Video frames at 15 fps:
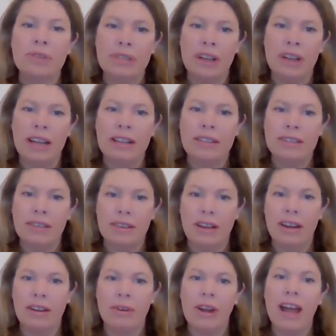Both sides
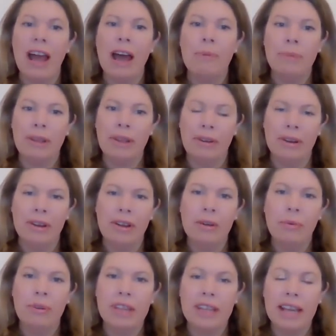kind of are happier
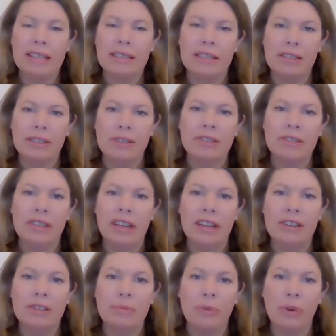with the end solution and
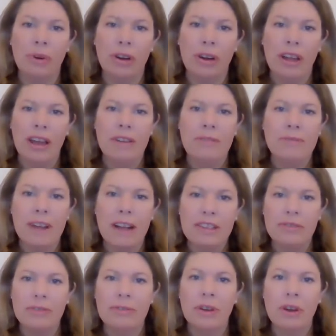there's a more
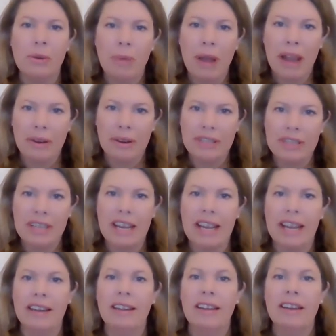effective
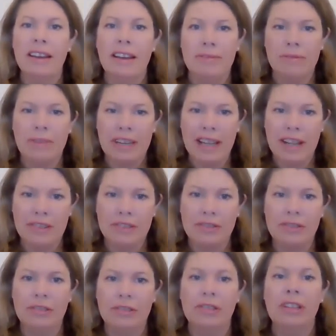co-parenting and
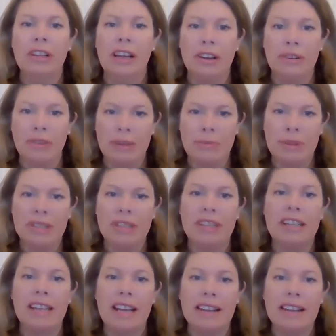financial agreement in the